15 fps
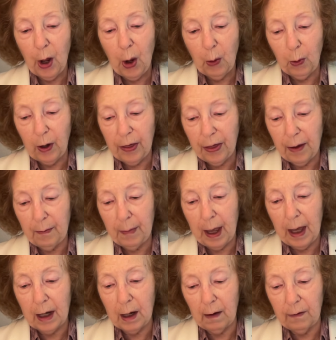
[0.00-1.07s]
with the
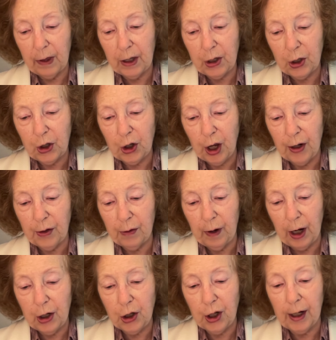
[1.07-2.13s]
men of this
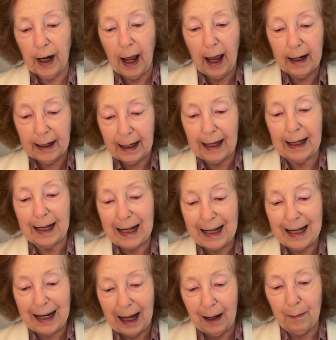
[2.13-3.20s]
generation and
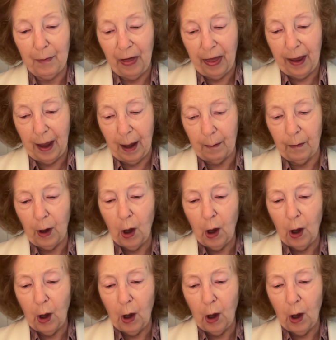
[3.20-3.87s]
condemn them,